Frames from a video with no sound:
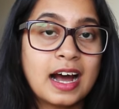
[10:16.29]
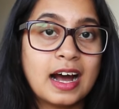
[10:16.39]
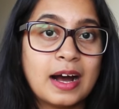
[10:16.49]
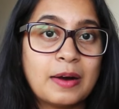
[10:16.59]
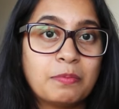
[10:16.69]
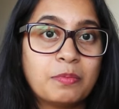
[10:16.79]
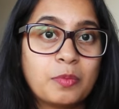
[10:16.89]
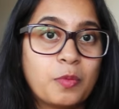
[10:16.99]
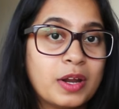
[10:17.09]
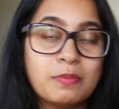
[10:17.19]

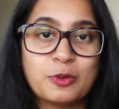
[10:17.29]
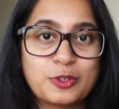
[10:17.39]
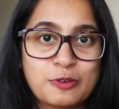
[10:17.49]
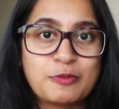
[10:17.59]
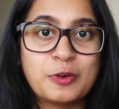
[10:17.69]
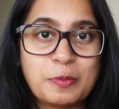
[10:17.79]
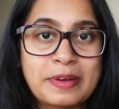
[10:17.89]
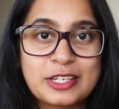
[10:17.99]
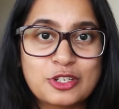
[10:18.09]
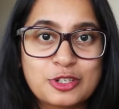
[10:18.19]
when most of you
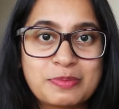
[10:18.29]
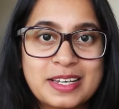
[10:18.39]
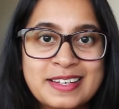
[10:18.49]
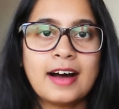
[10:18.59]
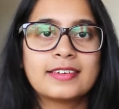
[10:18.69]
message me.